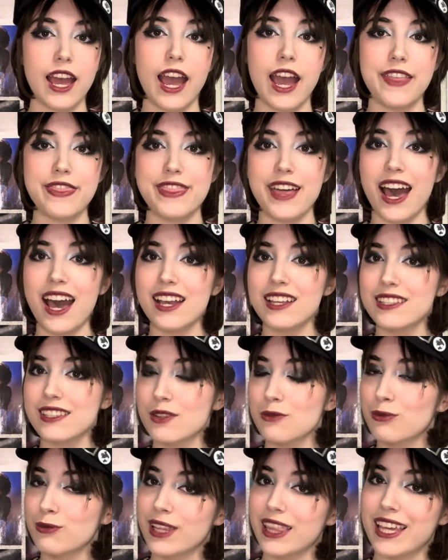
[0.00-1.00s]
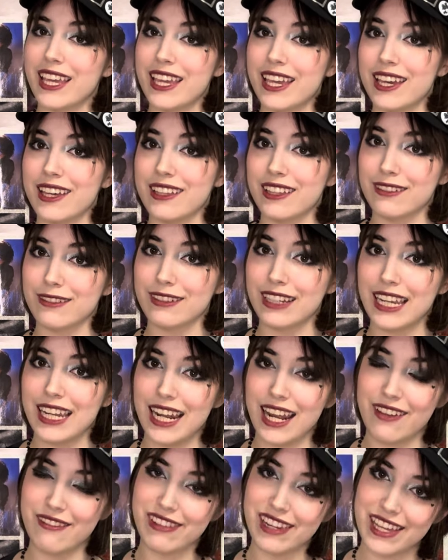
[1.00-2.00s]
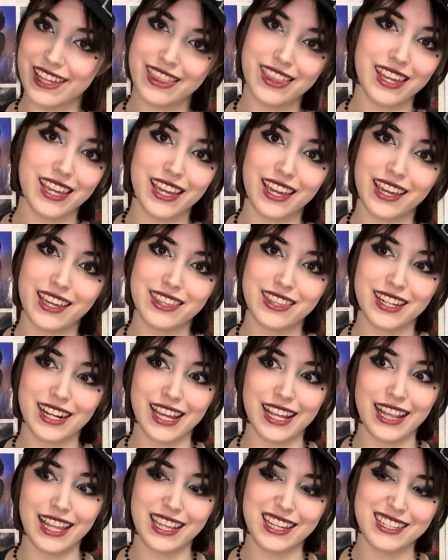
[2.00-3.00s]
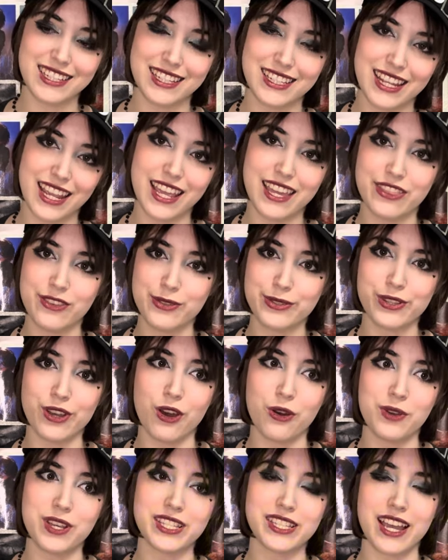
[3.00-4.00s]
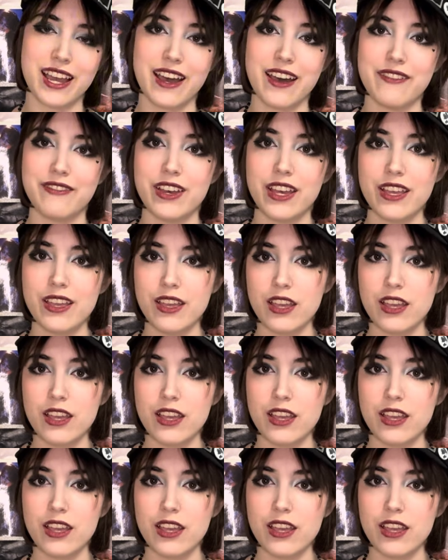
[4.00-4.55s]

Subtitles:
And that is a really, really lovely thing that I like to take. Those always have